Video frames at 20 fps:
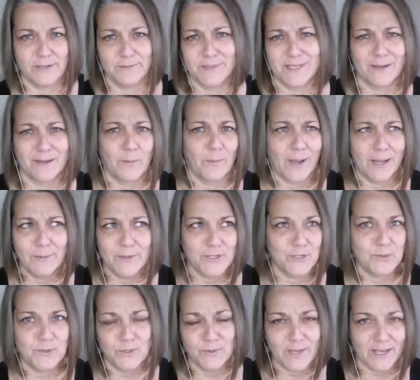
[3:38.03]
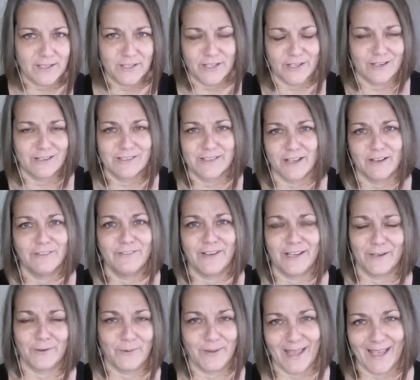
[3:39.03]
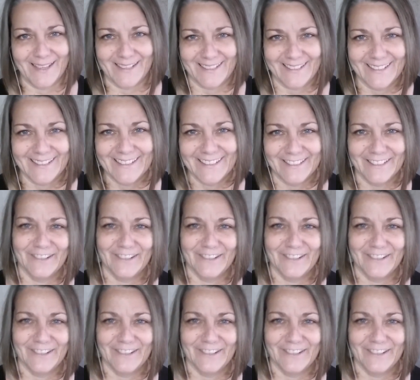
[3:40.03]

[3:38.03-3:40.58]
I was like, why would you do that to yourself? I don't get it.